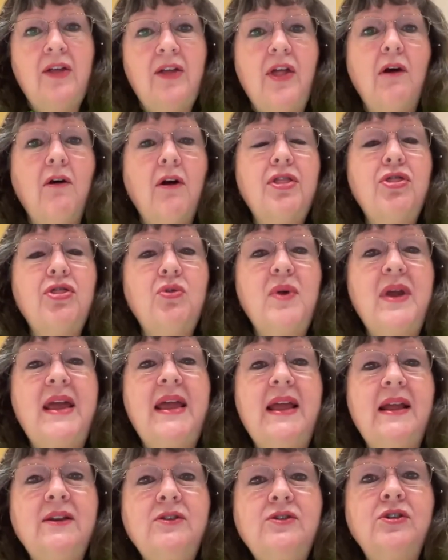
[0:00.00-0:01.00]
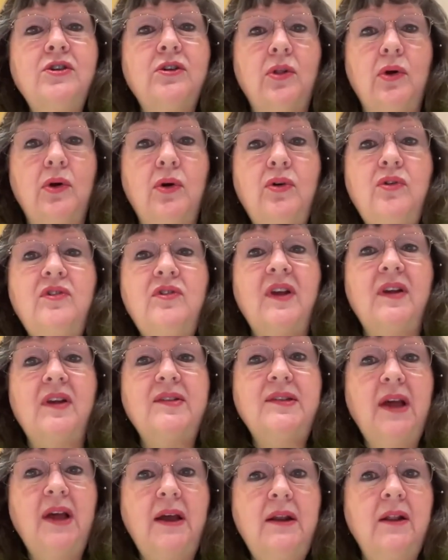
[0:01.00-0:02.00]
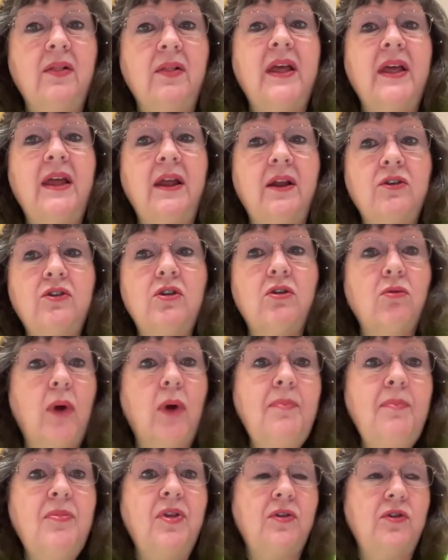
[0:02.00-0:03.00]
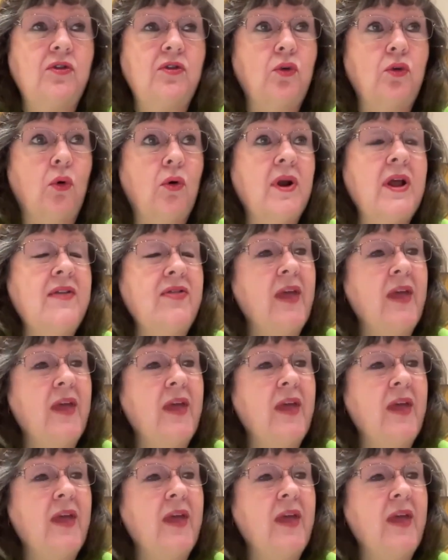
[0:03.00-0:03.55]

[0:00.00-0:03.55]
There are three interludes that suddenly interrupt the story,